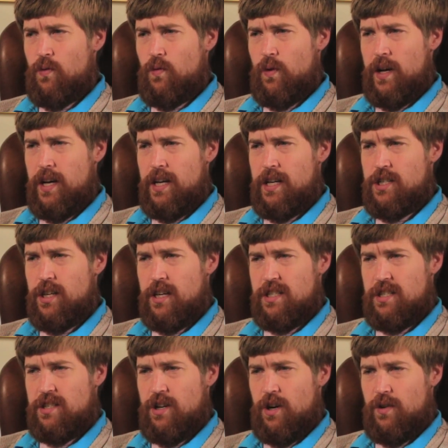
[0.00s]
we
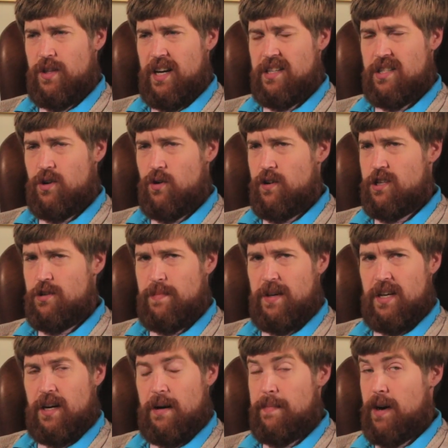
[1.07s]
just know that it's going to
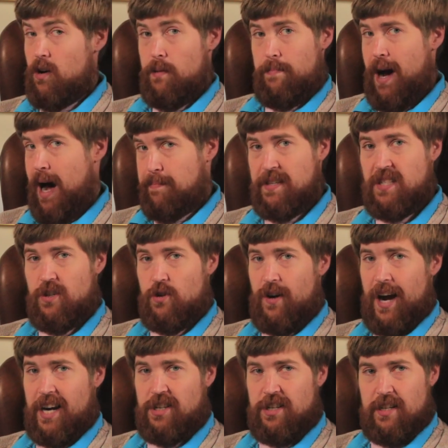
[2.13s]
be a Mary Poppins
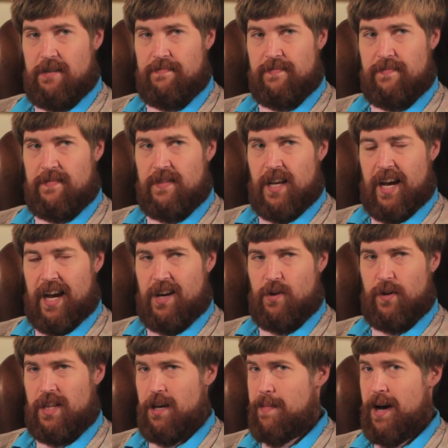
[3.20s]
attraction. And
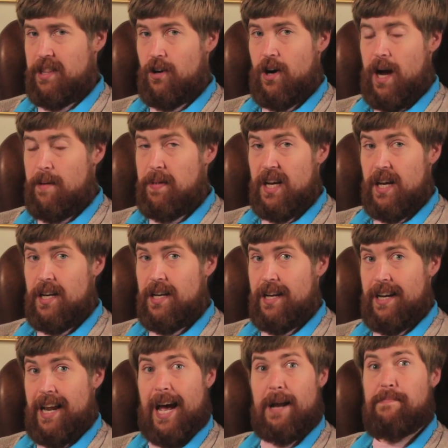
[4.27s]
with the amount they're hyping it,
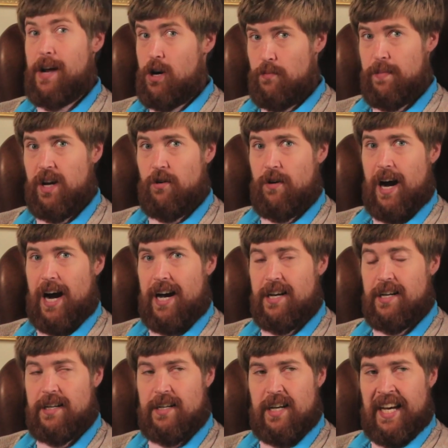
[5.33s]
it had better be a
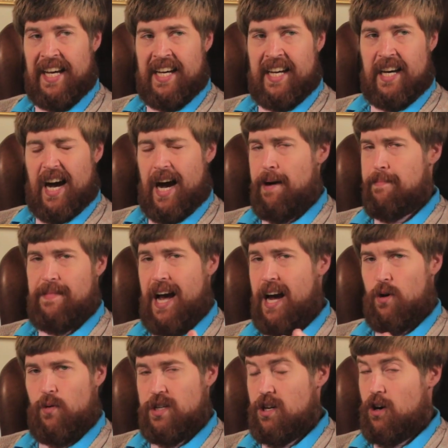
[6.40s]
ride. I'm
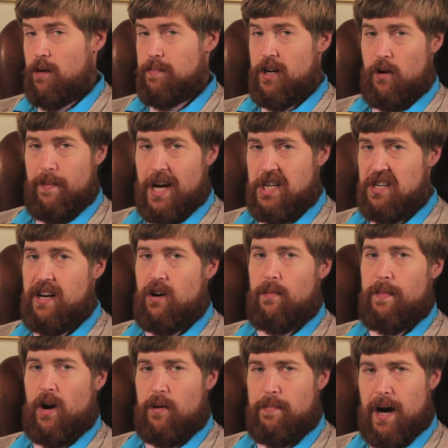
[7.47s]
not going to Armchair Imagineer a
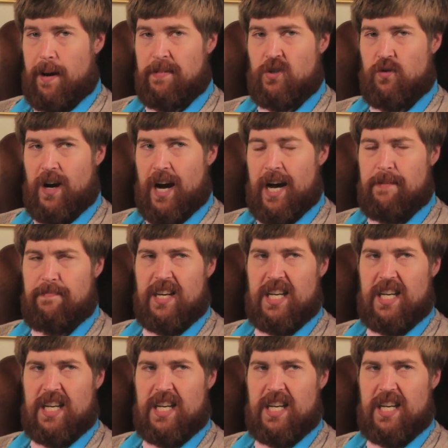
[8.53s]
Mary Poppins ride